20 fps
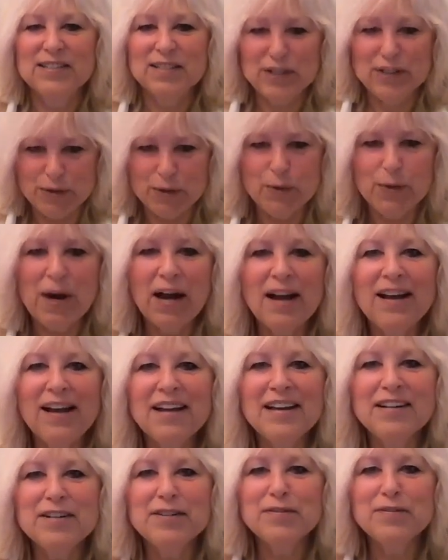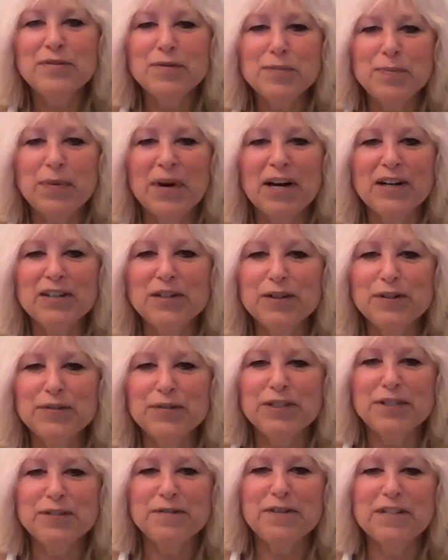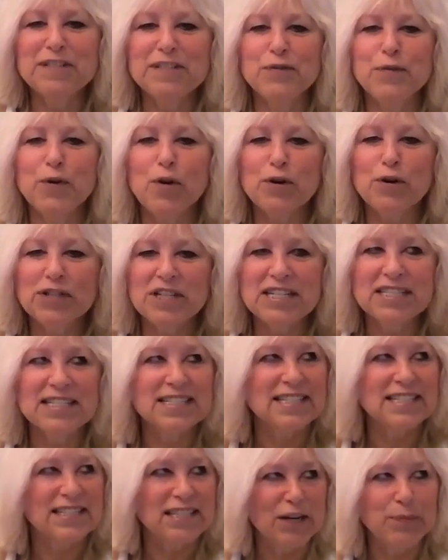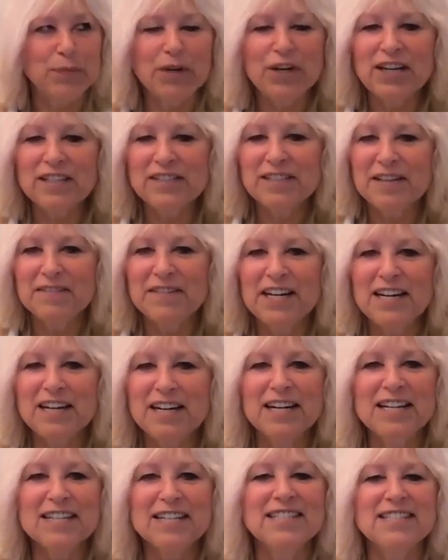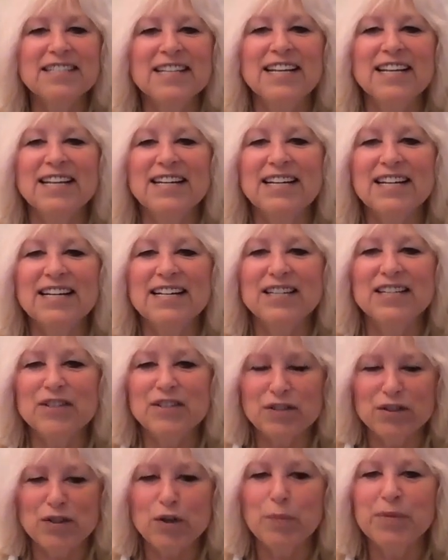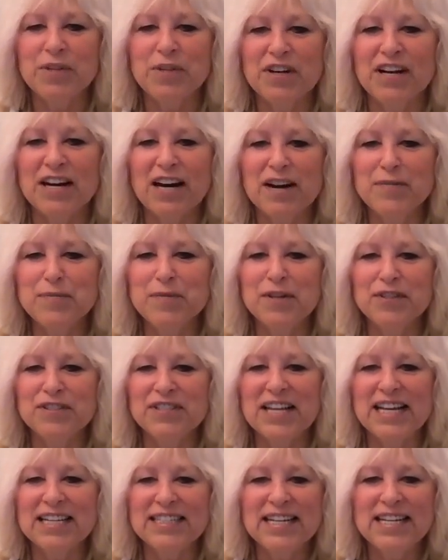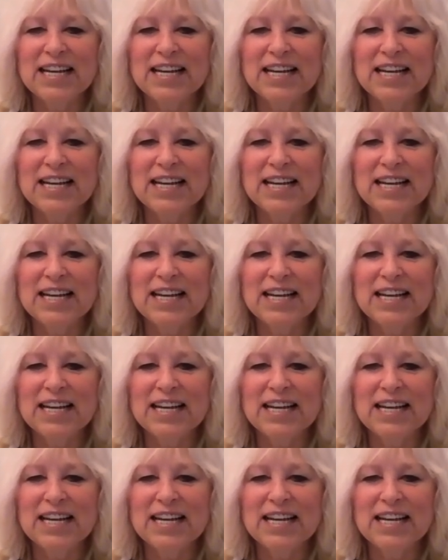You are a part of defense forces, Deborah Tavares in StopTheCrime.net.